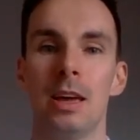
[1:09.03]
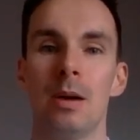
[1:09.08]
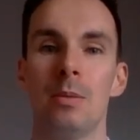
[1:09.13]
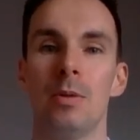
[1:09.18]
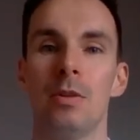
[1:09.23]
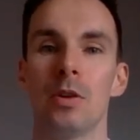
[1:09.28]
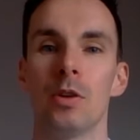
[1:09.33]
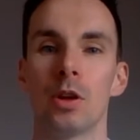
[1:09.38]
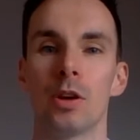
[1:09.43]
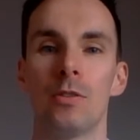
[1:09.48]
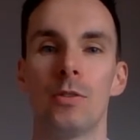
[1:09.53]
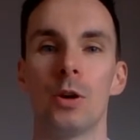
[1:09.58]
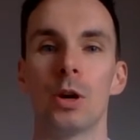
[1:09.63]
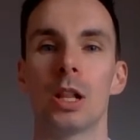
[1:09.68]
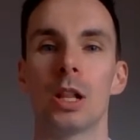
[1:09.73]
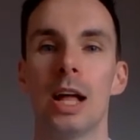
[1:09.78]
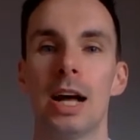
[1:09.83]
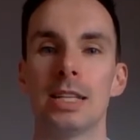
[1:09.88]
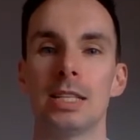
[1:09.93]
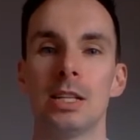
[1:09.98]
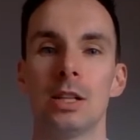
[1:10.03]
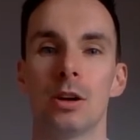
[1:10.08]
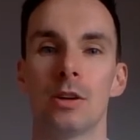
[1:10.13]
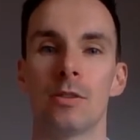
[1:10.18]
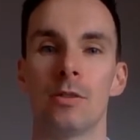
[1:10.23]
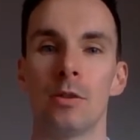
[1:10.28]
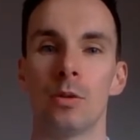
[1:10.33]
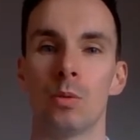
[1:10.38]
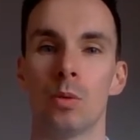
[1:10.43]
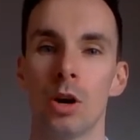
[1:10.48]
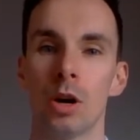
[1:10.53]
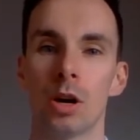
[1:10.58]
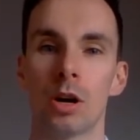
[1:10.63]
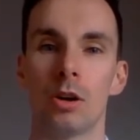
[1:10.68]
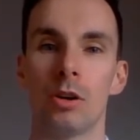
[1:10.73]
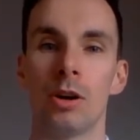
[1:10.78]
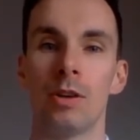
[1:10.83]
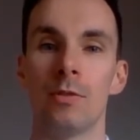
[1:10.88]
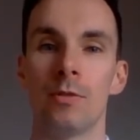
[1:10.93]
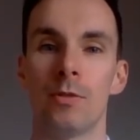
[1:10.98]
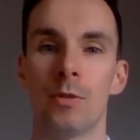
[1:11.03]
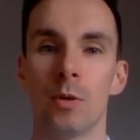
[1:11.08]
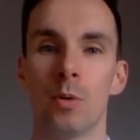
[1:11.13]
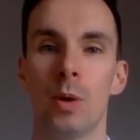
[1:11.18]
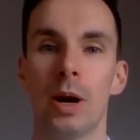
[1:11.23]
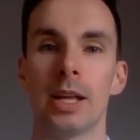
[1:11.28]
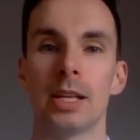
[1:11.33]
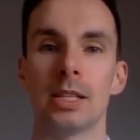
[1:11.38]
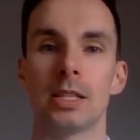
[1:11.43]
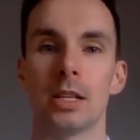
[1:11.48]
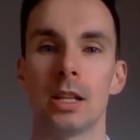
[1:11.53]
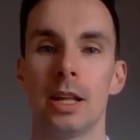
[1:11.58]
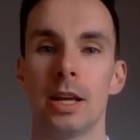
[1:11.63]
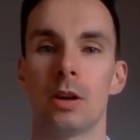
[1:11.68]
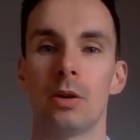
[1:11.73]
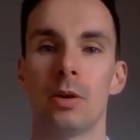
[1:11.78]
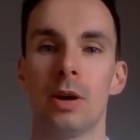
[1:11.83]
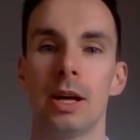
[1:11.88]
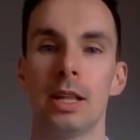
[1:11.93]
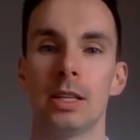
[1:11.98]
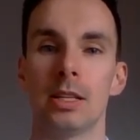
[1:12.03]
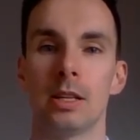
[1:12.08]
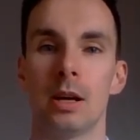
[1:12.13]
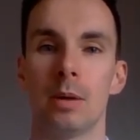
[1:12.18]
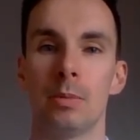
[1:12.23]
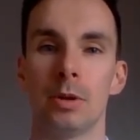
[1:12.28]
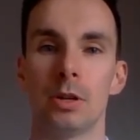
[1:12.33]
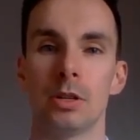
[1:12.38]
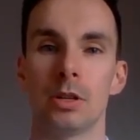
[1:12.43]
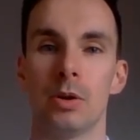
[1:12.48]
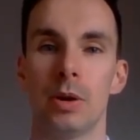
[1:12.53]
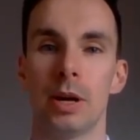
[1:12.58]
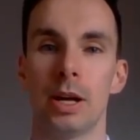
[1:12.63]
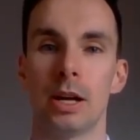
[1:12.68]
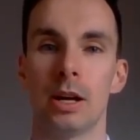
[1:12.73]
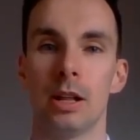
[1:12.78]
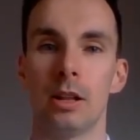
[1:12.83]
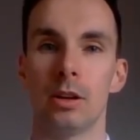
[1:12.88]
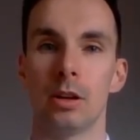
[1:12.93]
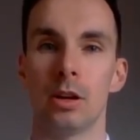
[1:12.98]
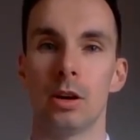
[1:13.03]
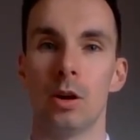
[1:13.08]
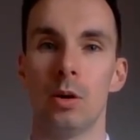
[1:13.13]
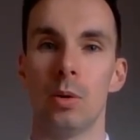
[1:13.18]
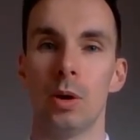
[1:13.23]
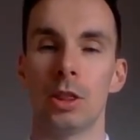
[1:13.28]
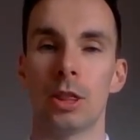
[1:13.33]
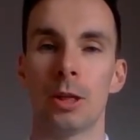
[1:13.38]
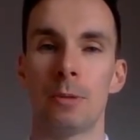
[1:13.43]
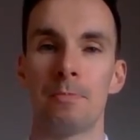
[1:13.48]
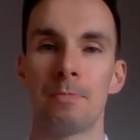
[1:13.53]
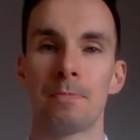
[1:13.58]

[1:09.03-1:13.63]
But if you're looking for a classy look for work or even for weddings, the light gray in the summer is a great color to go with.